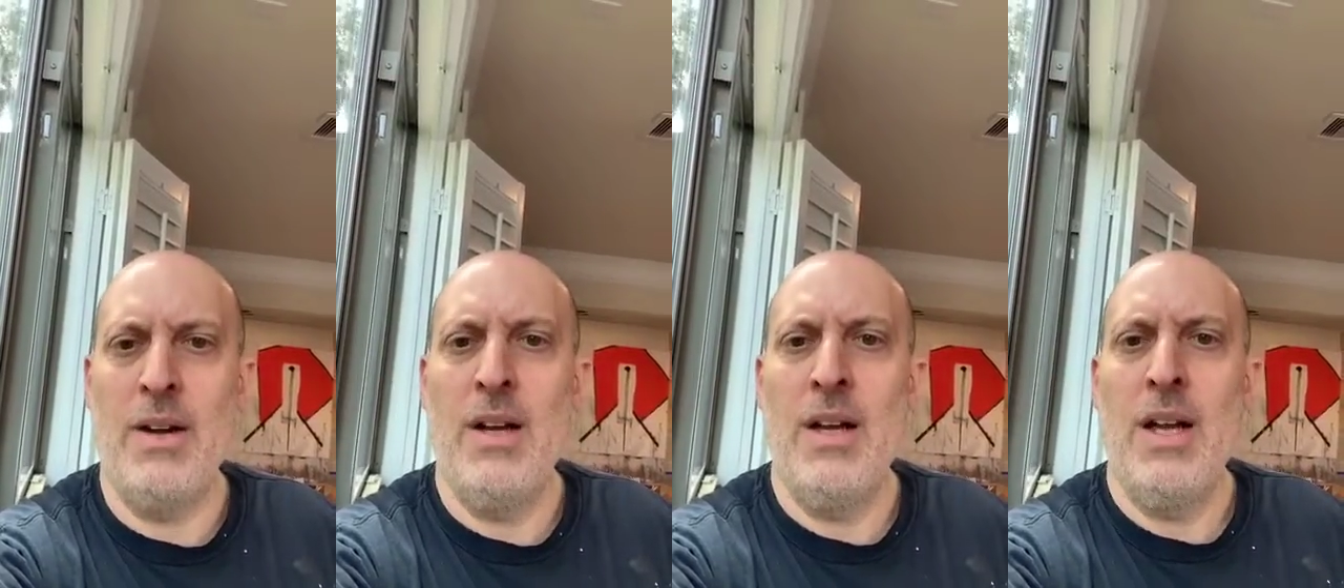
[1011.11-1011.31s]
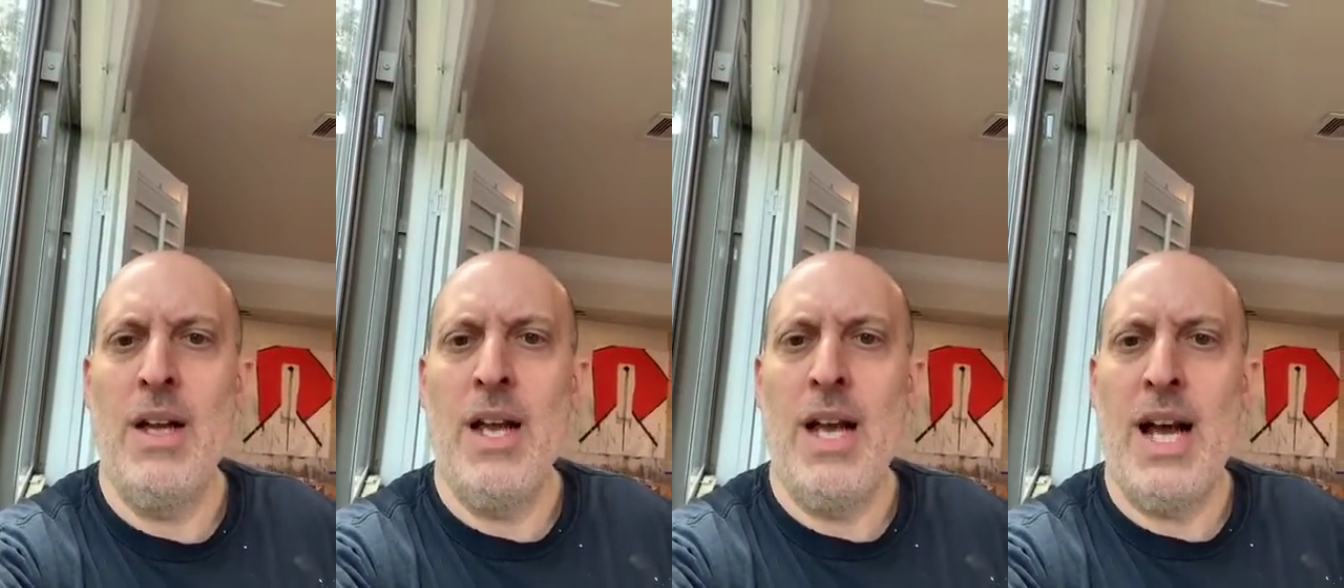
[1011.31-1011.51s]

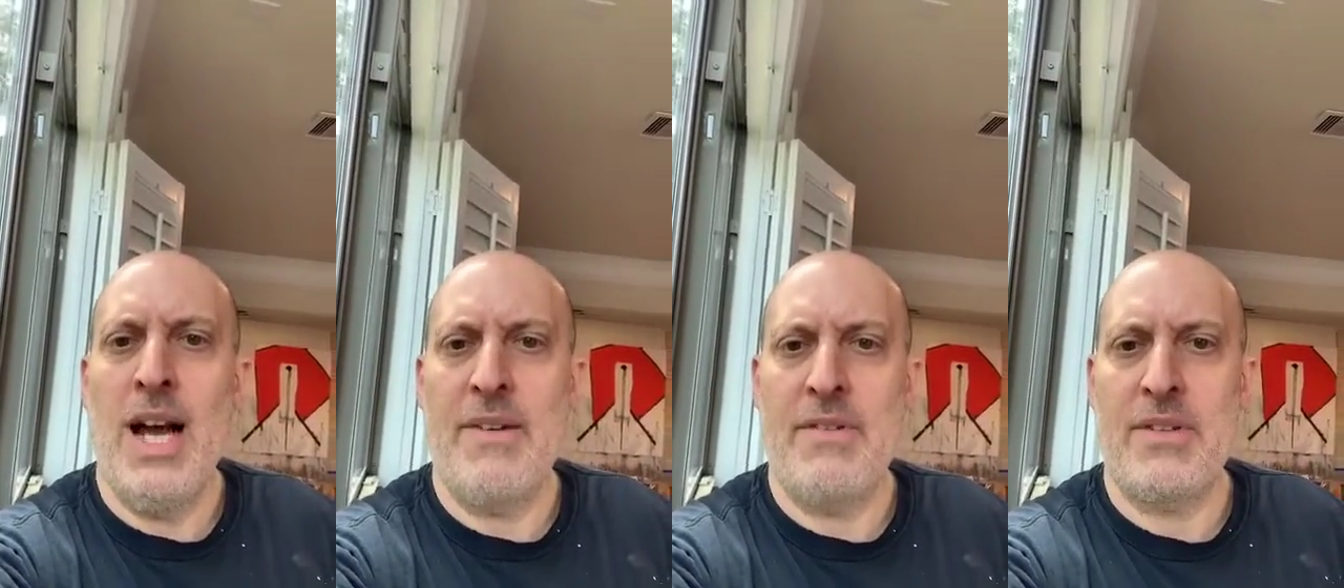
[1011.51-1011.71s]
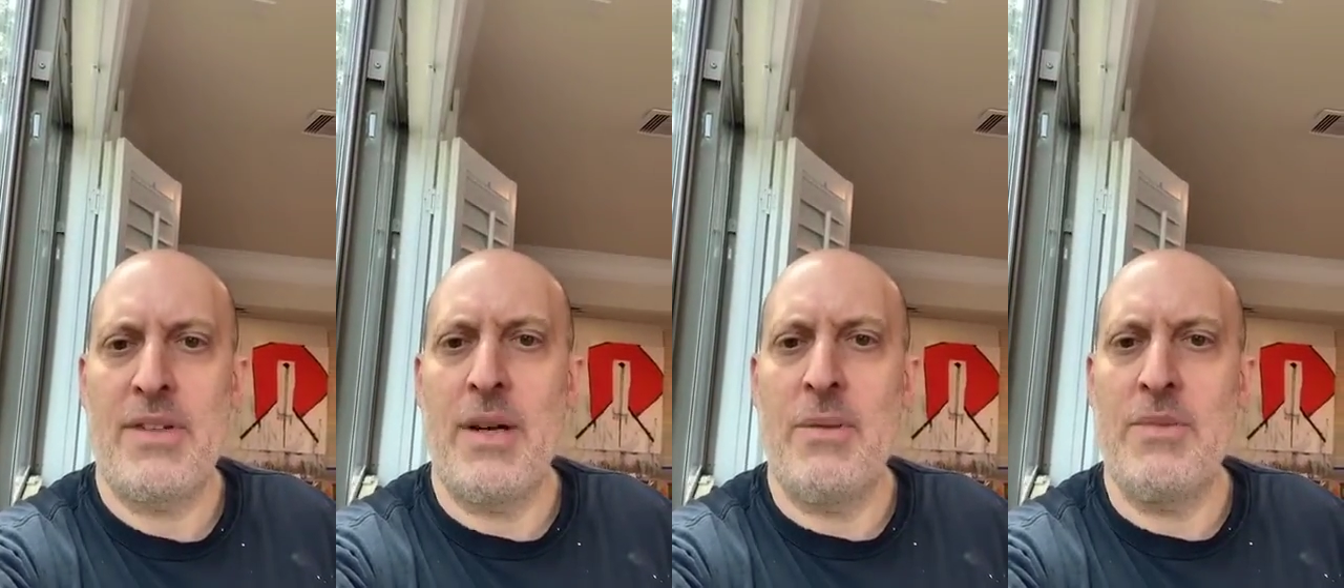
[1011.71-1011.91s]

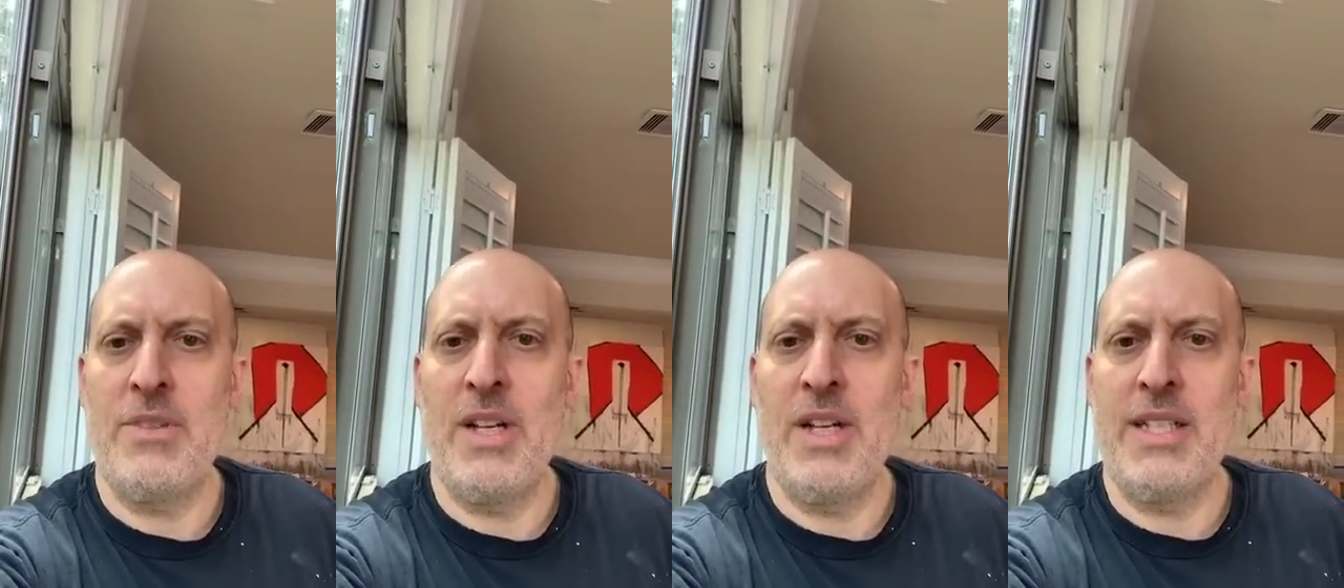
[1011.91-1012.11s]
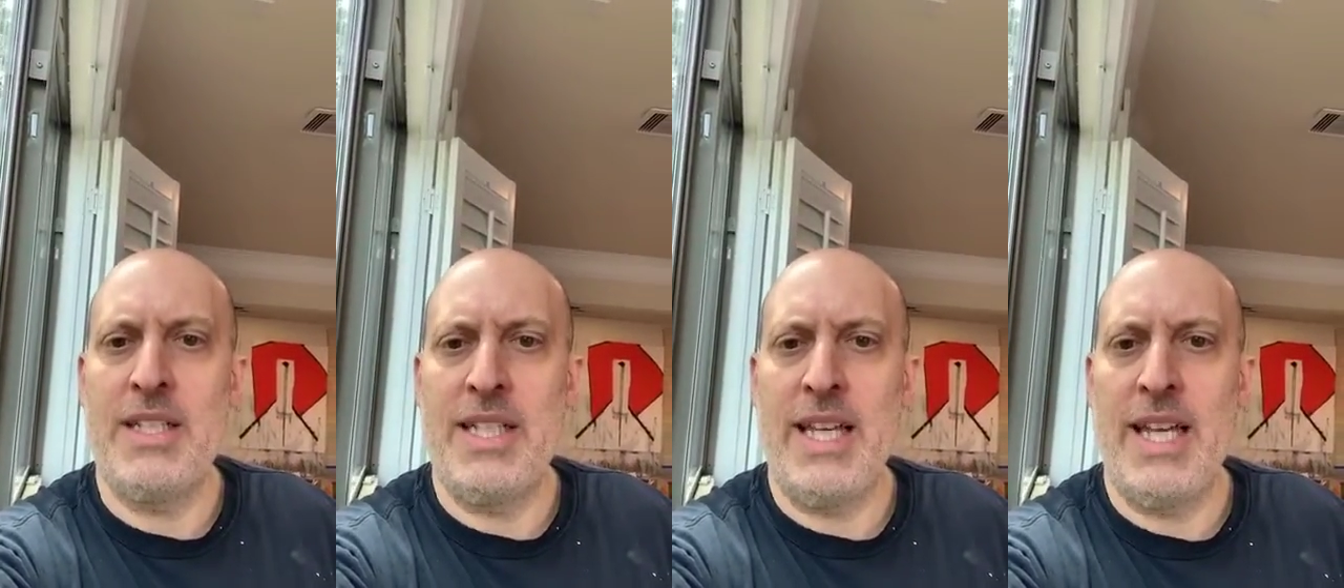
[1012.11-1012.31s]
after I'm
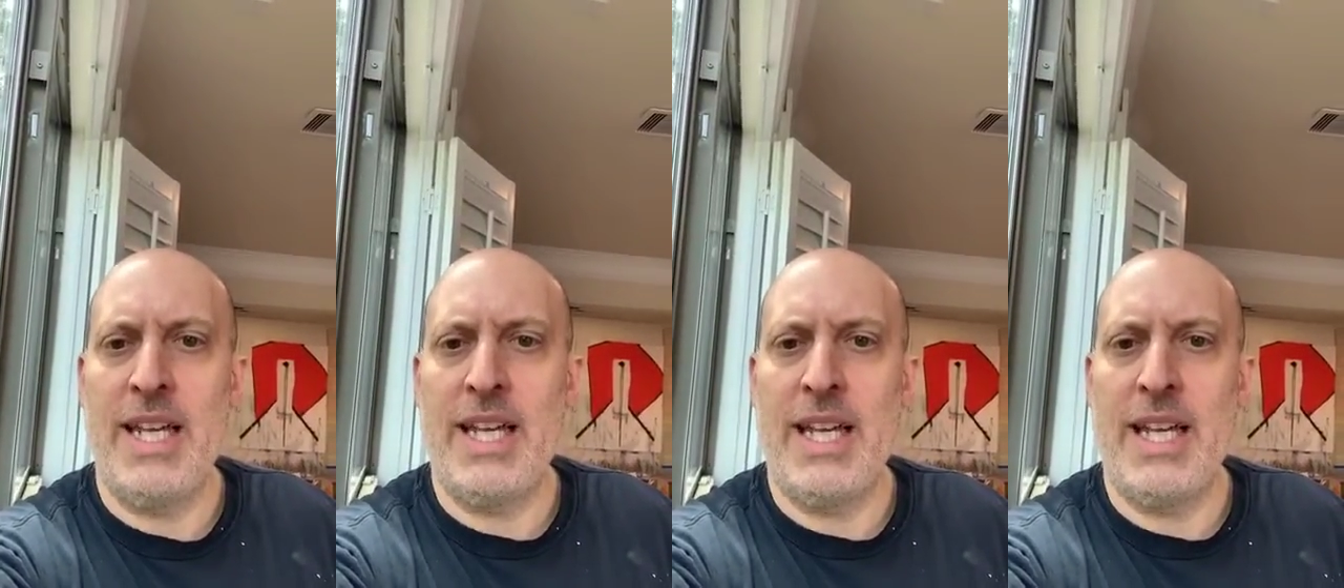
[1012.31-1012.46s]
done getting